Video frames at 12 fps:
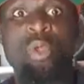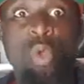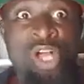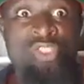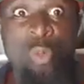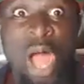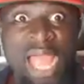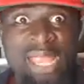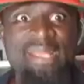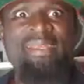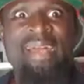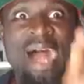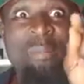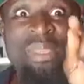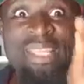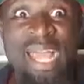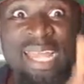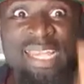Because why?
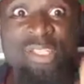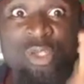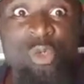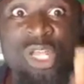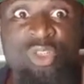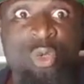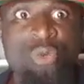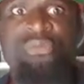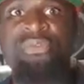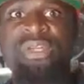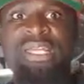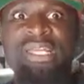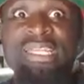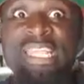I'm telling you the truth.